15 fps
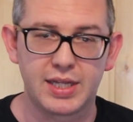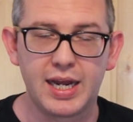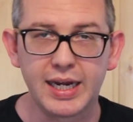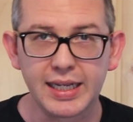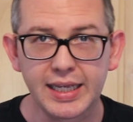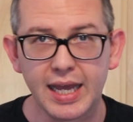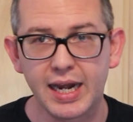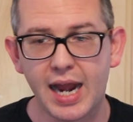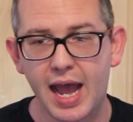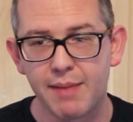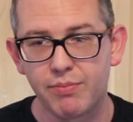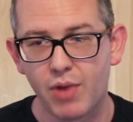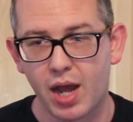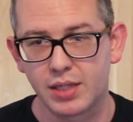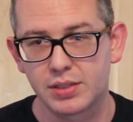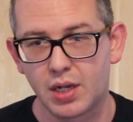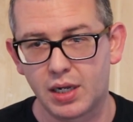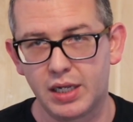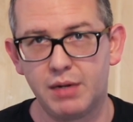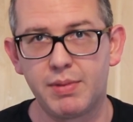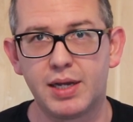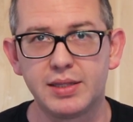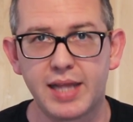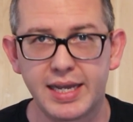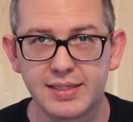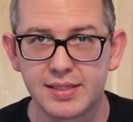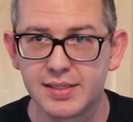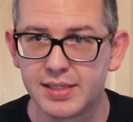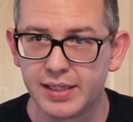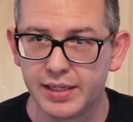And again, I'm not talking about
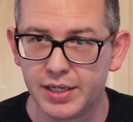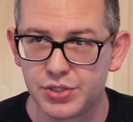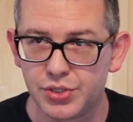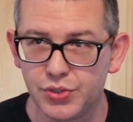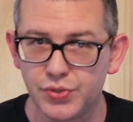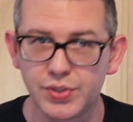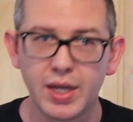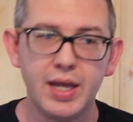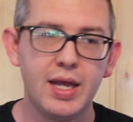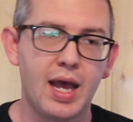licensing issues.